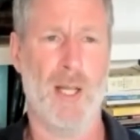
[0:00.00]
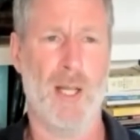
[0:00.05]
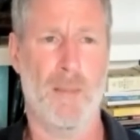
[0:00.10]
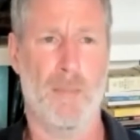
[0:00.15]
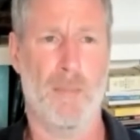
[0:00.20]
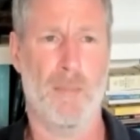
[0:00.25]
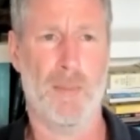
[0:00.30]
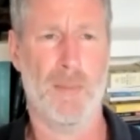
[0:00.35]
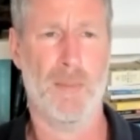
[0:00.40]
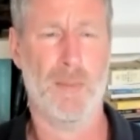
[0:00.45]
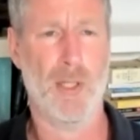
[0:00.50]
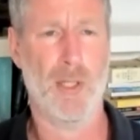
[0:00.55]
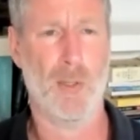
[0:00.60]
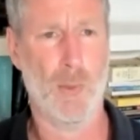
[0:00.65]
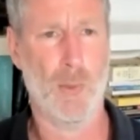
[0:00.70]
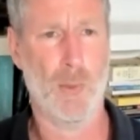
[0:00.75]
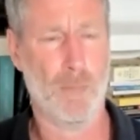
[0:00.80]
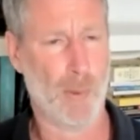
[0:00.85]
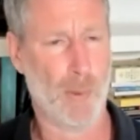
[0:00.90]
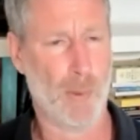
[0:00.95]
but,
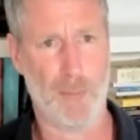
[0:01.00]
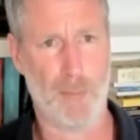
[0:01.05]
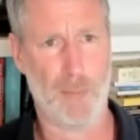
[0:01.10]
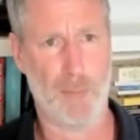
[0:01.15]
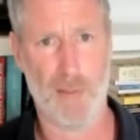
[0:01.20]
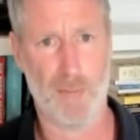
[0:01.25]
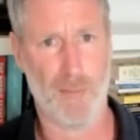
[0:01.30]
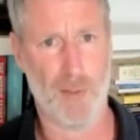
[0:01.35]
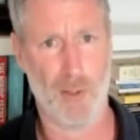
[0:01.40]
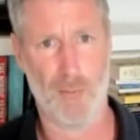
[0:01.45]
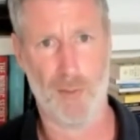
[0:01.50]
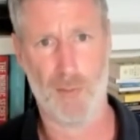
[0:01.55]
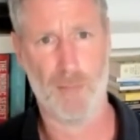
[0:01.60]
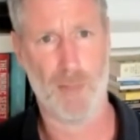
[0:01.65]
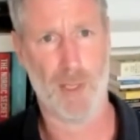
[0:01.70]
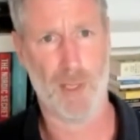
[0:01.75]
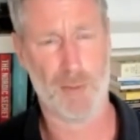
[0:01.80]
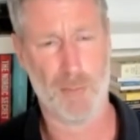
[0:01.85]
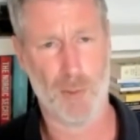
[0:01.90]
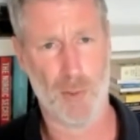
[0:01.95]
we'll probably be involved in
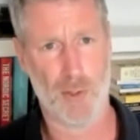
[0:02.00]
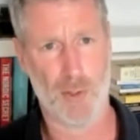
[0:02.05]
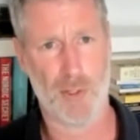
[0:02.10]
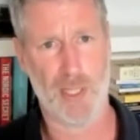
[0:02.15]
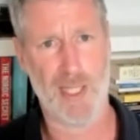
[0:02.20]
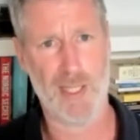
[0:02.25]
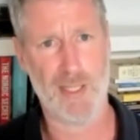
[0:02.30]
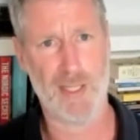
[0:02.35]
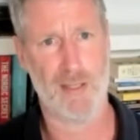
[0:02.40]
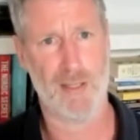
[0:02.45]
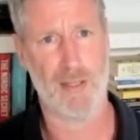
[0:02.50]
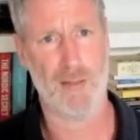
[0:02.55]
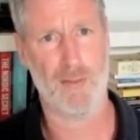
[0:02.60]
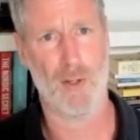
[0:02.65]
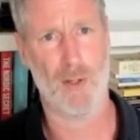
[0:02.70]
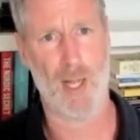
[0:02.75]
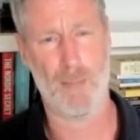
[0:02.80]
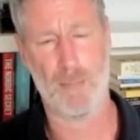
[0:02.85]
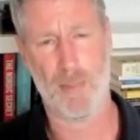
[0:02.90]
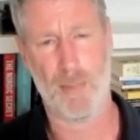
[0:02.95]
much more creative
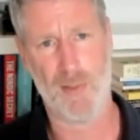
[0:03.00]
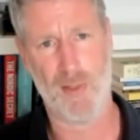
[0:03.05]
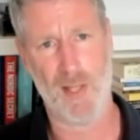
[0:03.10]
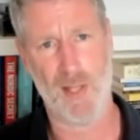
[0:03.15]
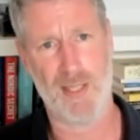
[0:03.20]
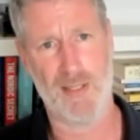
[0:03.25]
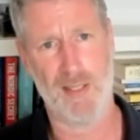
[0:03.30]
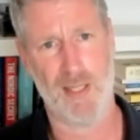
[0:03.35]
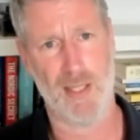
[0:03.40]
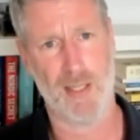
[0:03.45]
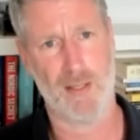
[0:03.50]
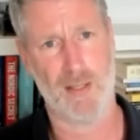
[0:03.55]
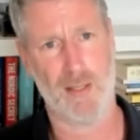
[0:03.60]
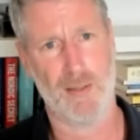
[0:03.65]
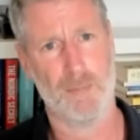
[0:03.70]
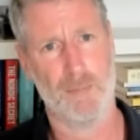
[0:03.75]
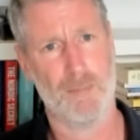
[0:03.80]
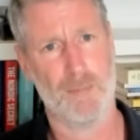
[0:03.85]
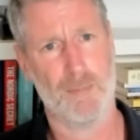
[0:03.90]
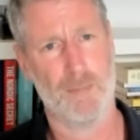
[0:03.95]
or empathetic
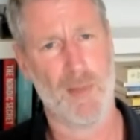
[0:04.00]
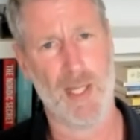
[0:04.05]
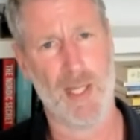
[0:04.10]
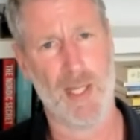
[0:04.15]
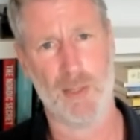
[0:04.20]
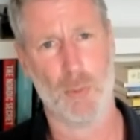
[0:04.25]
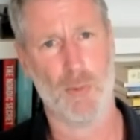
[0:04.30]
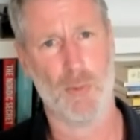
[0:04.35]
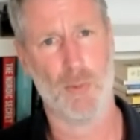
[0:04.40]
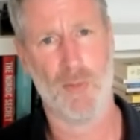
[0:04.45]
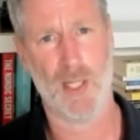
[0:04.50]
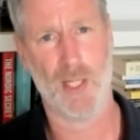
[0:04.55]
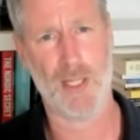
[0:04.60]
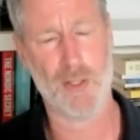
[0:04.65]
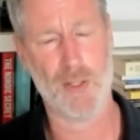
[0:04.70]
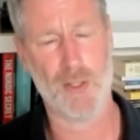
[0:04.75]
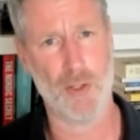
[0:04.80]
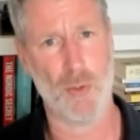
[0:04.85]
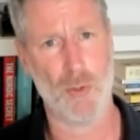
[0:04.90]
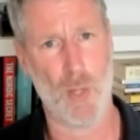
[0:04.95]
things. We'll
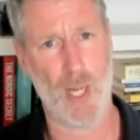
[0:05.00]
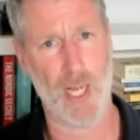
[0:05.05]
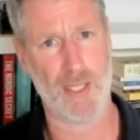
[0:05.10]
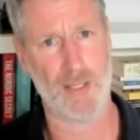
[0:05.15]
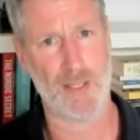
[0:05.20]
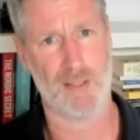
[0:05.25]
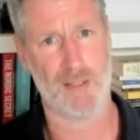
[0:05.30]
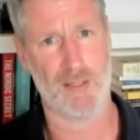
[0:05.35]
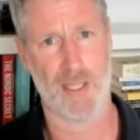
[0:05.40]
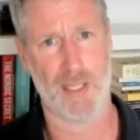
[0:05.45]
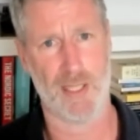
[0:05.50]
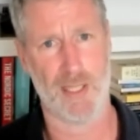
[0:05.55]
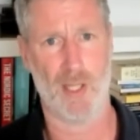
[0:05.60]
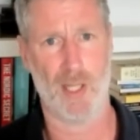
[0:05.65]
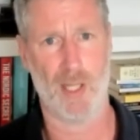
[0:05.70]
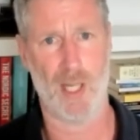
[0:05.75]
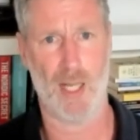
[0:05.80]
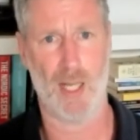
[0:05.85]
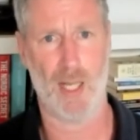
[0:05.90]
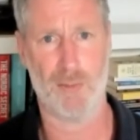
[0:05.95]
find new ways to give our
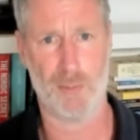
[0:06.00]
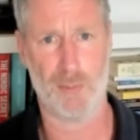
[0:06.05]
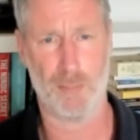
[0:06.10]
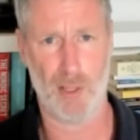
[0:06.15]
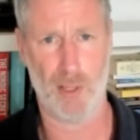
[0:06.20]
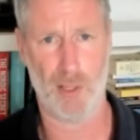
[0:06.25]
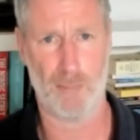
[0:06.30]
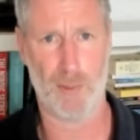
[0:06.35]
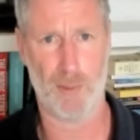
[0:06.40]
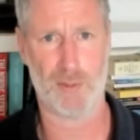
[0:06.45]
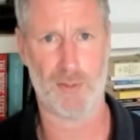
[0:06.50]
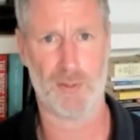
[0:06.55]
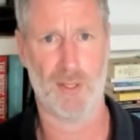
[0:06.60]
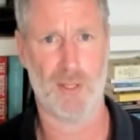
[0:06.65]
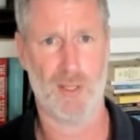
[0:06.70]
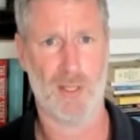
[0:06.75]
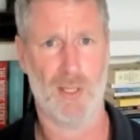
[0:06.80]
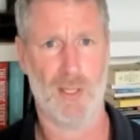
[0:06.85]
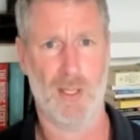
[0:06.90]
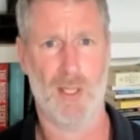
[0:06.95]
lives
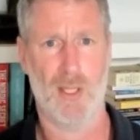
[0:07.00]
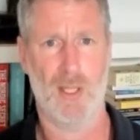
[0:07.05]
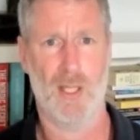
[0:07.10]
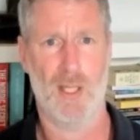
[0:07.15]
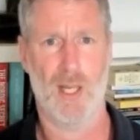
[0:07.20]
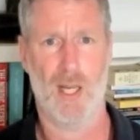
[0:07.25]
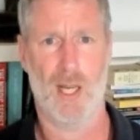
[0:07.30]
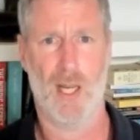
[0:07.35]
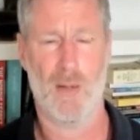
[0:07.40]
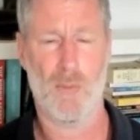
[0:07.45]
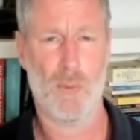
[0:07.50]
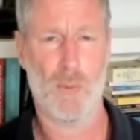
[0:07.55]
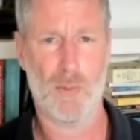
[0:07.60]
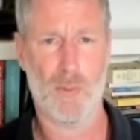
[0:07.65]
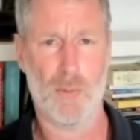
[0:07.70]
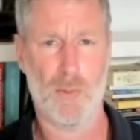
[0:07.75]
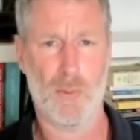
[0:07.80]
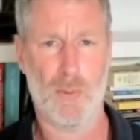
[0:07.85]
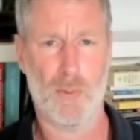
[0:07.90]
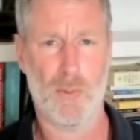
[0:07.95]
purpose.
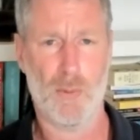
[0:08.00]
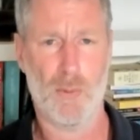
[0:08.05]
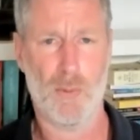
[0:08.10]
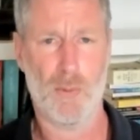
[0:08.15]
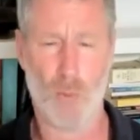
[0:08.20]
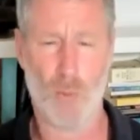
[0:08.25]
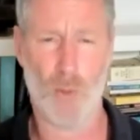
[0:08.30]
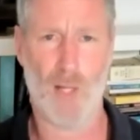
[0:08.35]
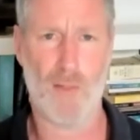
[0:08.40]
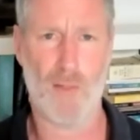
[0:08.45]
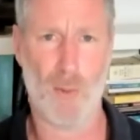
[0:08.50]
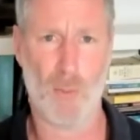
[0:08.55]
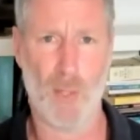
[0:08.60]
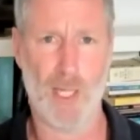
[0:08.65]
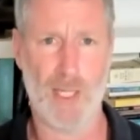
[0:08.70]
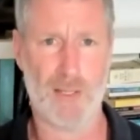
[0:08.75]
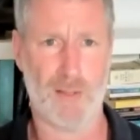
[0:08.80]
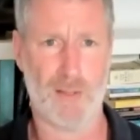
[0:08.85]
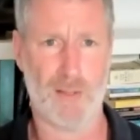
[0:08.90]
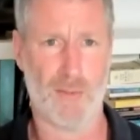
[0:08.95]
We'll find all
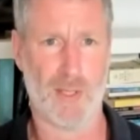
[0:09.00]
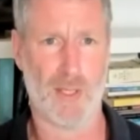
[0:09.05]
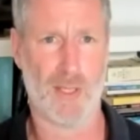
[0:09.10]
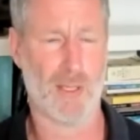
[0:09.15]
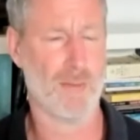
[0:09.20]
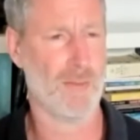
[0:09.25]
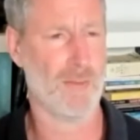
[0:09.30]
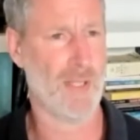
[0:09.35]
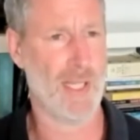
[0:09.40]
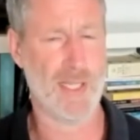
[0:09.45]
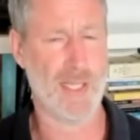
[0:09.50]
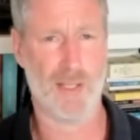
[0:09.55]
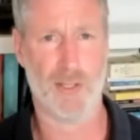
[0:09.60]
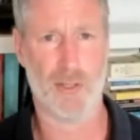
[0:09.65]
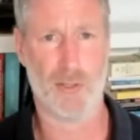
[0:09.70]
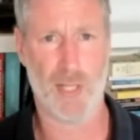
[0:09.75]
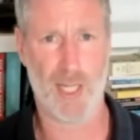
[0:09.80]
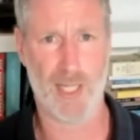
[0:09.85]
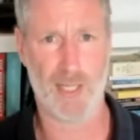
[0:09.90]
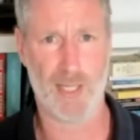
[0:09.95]
other ways of kind of
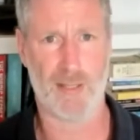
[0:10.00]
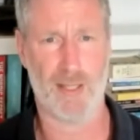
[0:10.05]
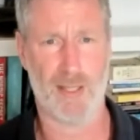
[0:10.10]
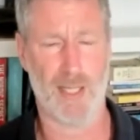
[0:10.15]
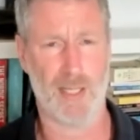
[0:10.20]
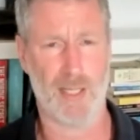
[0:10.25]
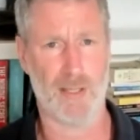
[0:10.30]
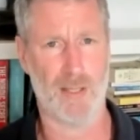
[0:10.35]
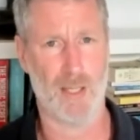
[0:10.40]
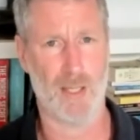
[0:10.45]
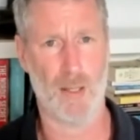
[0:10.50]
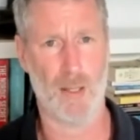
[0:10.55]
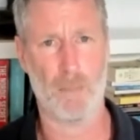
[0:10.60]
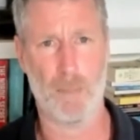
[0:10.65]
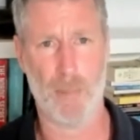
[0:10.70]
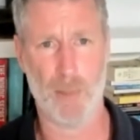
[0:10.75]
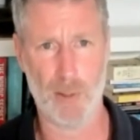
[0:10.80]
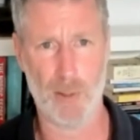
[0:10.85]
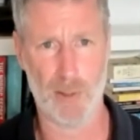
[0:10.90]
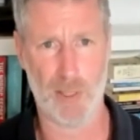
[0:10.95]
interacting
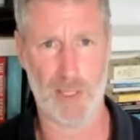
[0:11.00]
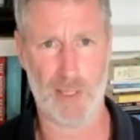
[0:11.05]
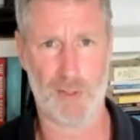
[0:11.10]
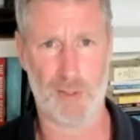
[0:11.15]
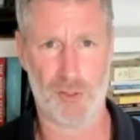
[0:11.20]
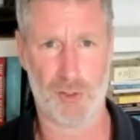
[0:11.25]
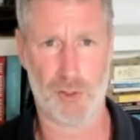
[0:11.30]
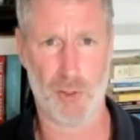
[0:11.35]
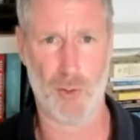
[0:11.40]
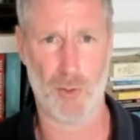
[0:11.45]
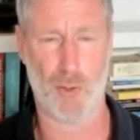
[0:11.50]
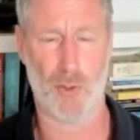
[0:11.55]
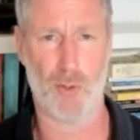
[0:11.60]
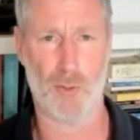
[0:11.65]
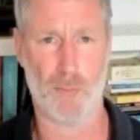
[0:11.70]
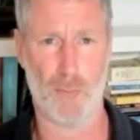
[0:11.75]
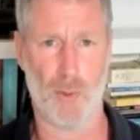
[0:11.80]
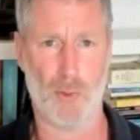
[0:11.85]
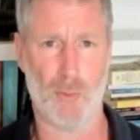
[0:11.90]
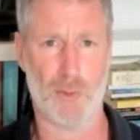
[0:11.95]
and building stronger
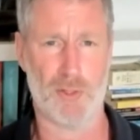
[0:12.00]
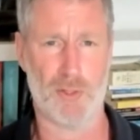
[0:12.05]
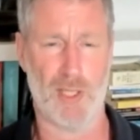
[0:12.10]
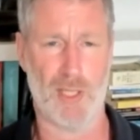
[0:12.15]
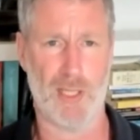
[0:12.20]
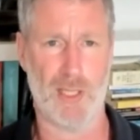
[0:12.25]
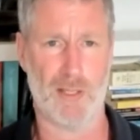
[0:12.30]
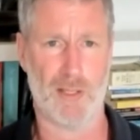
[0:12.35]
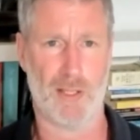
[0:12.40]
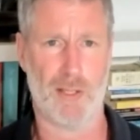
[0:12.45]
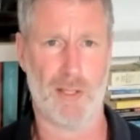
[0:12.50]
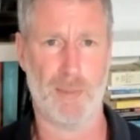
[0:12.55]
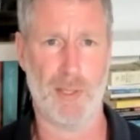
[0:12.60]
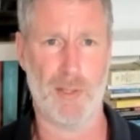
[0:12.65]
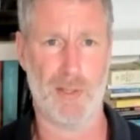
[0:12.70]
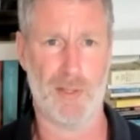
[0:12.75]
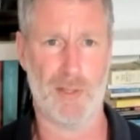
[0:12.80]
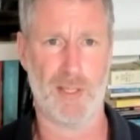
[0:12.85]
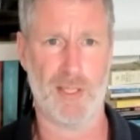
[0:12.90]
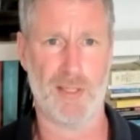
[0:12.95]
and more resilient
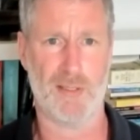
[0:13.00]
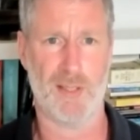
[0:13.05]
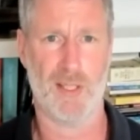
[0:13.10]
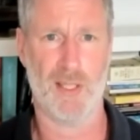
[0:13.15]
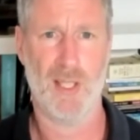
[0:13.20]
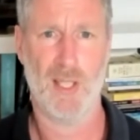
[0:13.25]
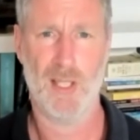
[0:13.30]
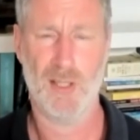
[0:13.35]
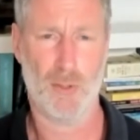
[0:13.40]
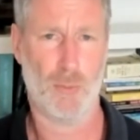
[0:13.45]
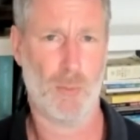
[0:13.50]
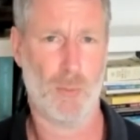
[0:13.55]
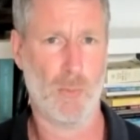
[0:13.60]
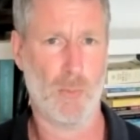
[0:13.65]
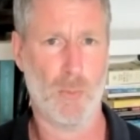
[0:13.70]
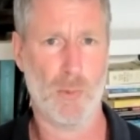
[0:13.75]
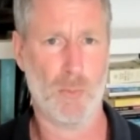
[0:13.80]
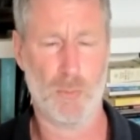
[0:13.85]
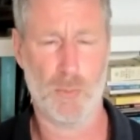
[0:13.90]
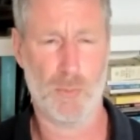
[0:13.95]
communities. So we
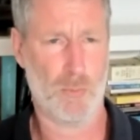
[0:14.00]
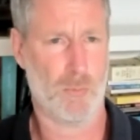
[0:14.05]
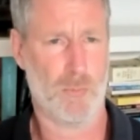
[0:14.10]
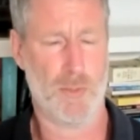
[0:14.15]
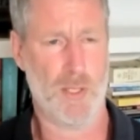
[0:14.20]
will,